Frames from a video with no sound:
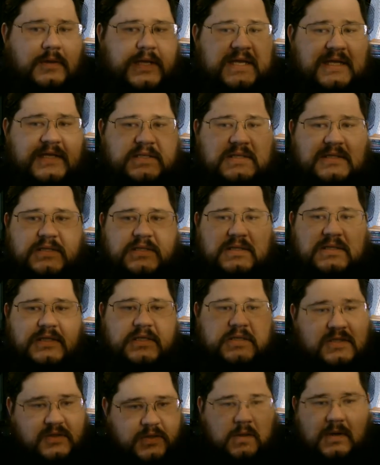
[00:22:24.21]
Is
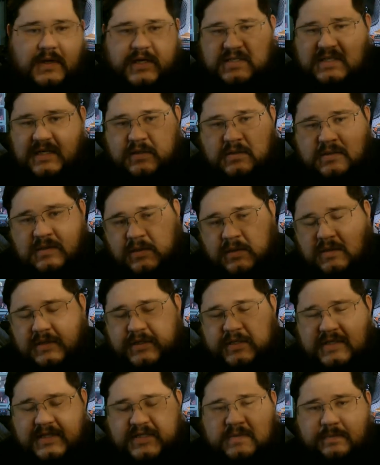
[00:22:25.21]
the stories that are told
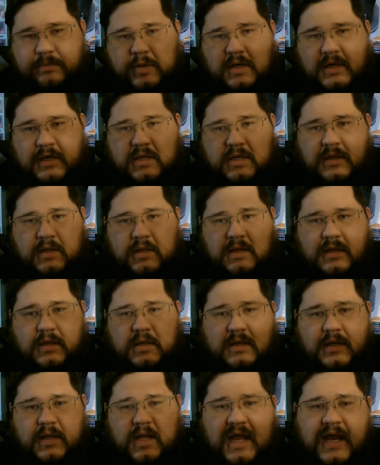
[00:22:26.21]
in this book
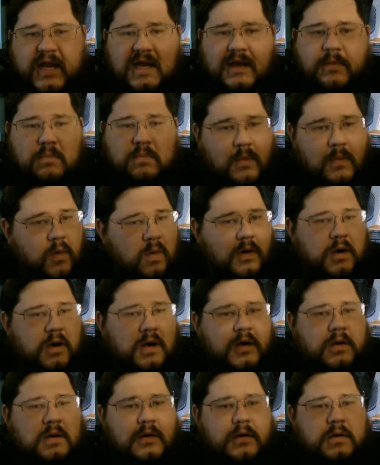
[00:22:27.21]
any
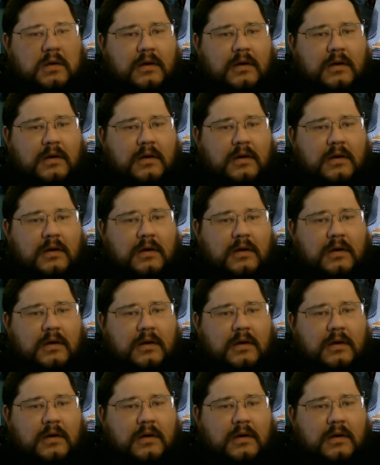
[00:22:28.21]
more